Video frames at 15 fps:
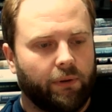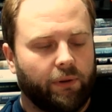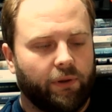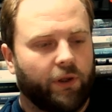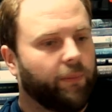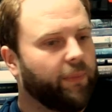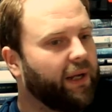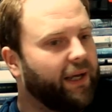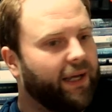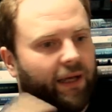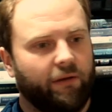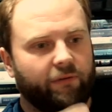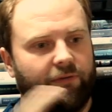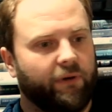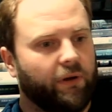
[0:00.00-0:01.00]
no matter
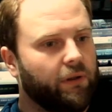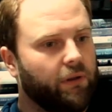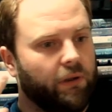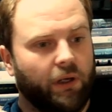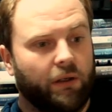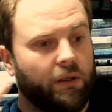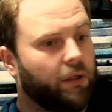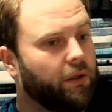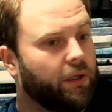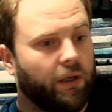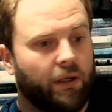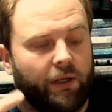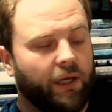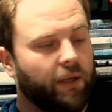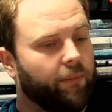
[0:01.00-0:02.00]
how far you go, you can't get